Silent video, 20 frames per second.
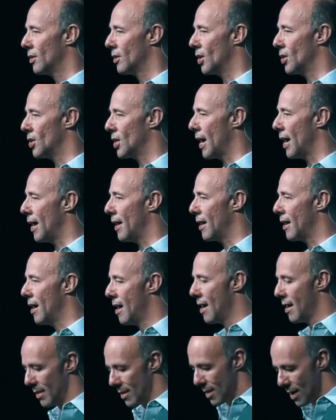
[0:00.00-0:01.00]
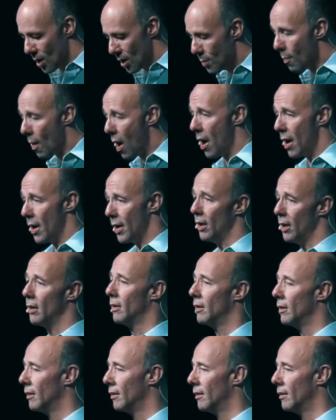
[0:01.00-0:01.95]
to take this body